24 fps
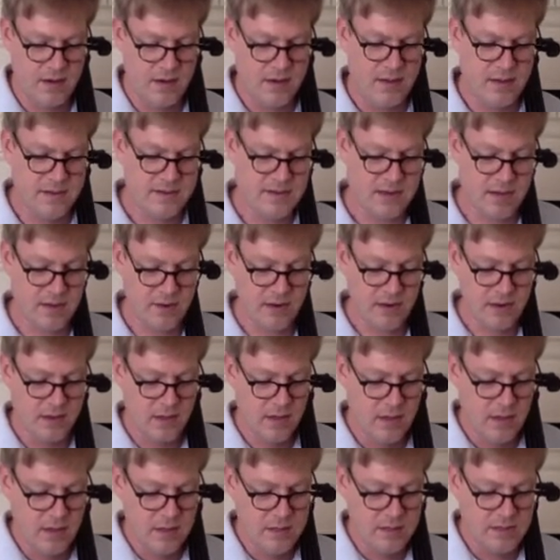bow, etc.
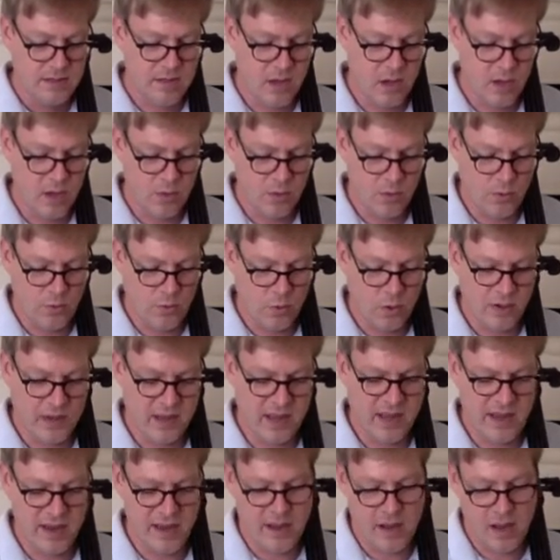So
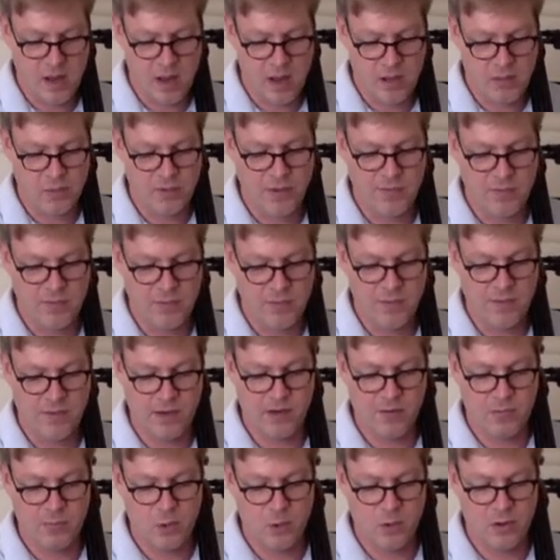working all the way from the
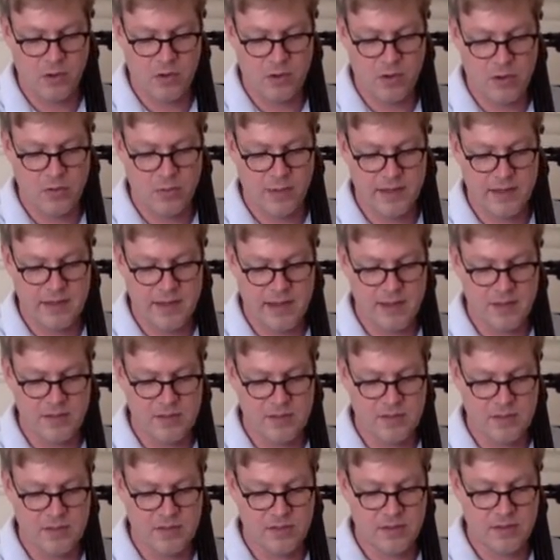fingerboard all the way down
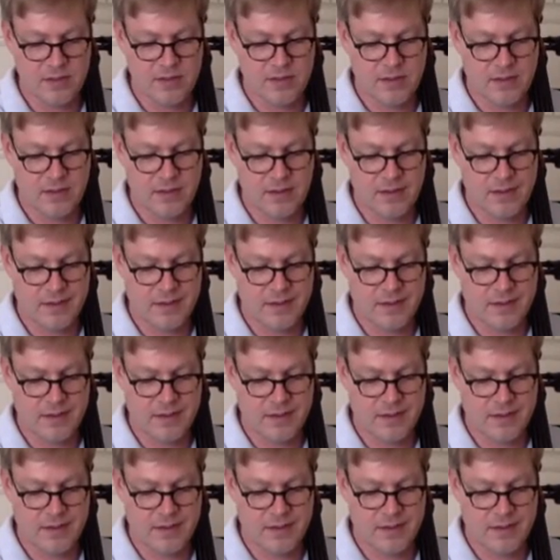to the